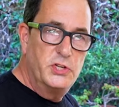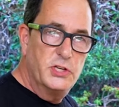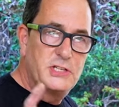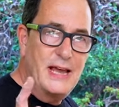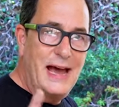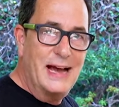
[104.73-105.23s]

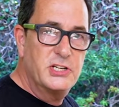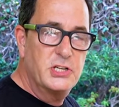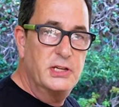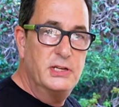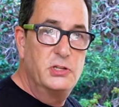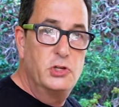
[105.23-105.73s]
it's
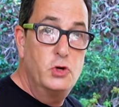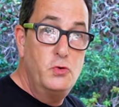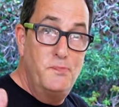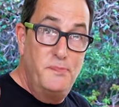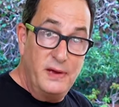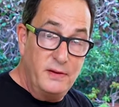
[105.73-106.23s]
actually too
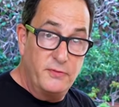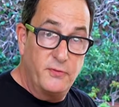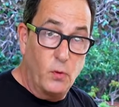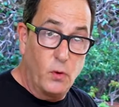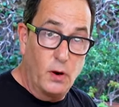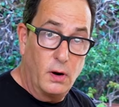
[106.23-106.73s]
big
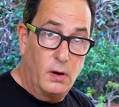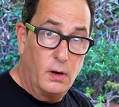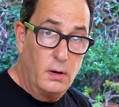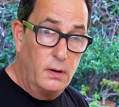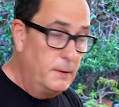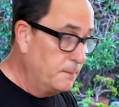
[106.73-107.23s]
for,
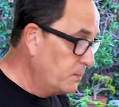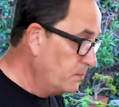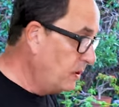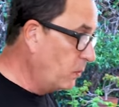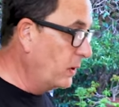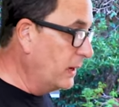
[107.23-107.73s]

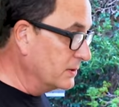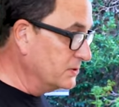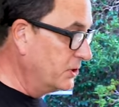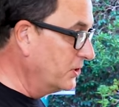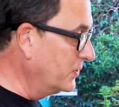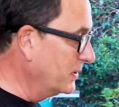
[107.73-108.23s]
but what I'll
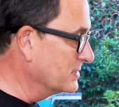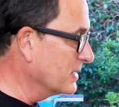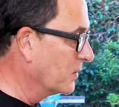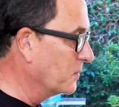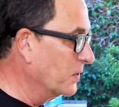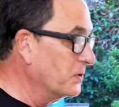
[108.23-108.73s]
do is
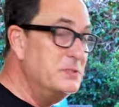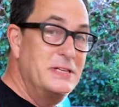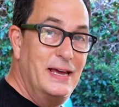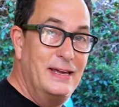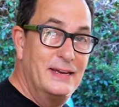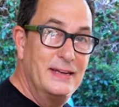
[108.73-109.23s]
I'll
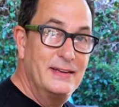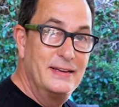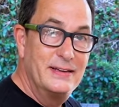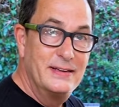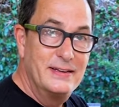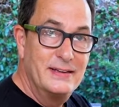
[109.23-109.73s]
rotate it
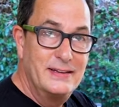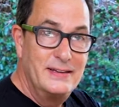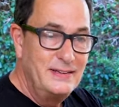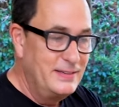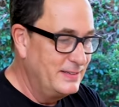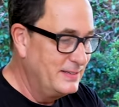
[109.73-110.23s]

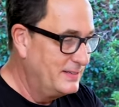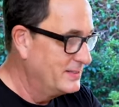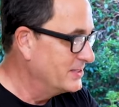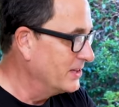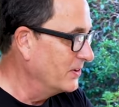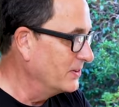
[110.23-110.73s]

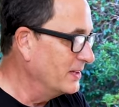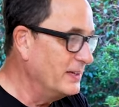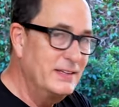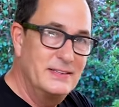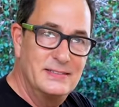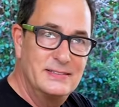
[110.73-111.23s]
slowly,
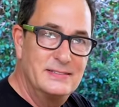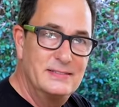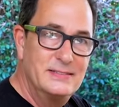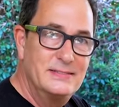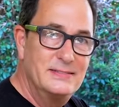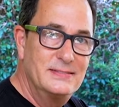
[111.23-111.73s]

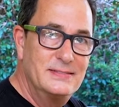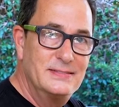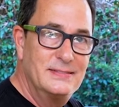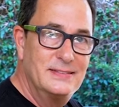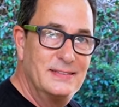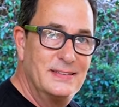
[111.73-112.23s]

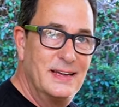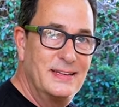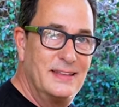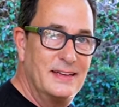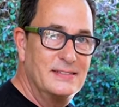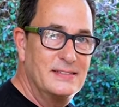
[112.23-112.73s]
like
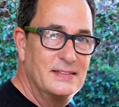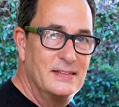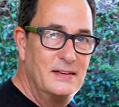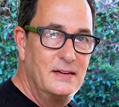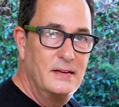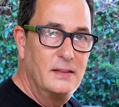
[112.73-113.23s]
this.
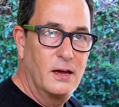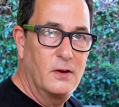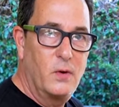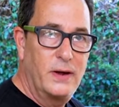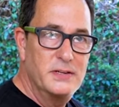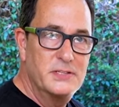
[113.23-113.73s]
Not
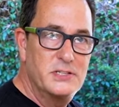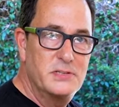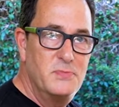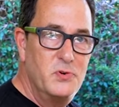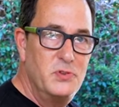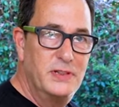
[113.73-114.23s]
quite as
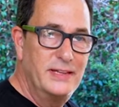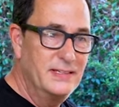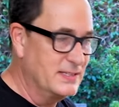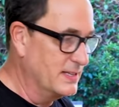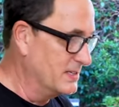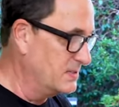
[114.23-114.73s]
smoothly
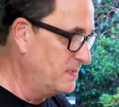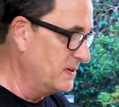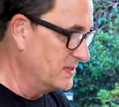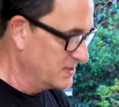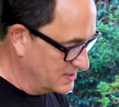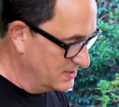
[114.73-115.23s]
as this
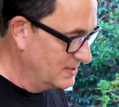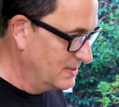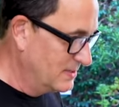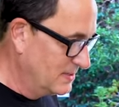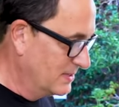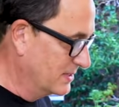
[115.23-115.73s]
because
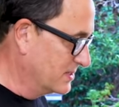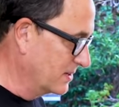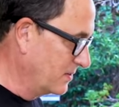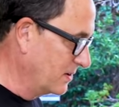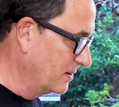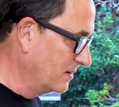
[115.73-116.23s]
it's a
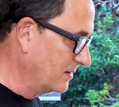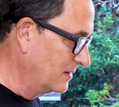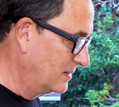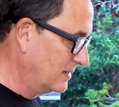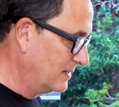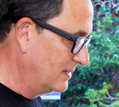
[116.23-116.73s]
grill.
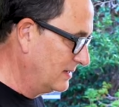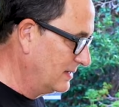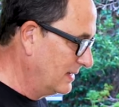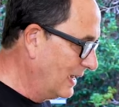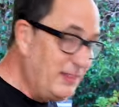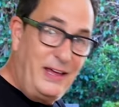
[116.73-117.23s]

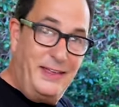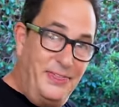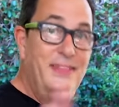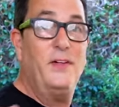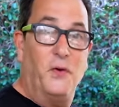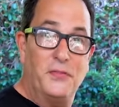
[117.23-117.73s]
I
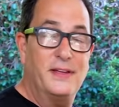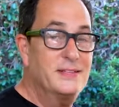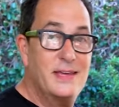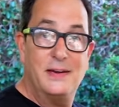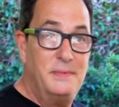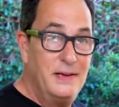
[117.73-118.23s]
think the whole thing's
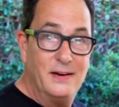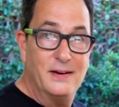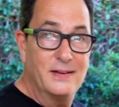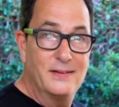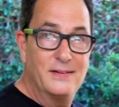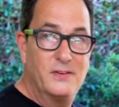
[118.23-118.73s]
going to be
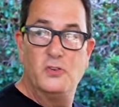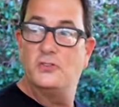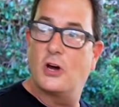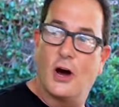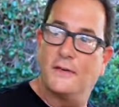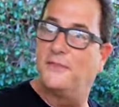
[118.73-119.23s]
good. Who's
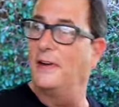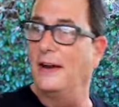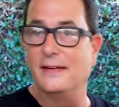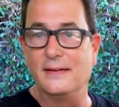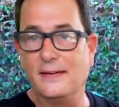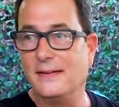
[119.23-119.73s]

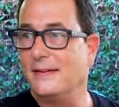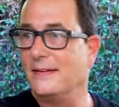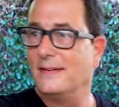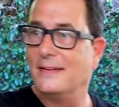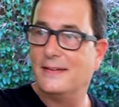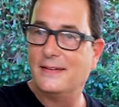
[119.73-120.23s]
confident?
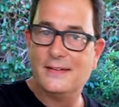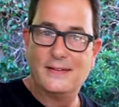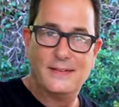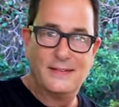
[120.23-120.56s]
I am.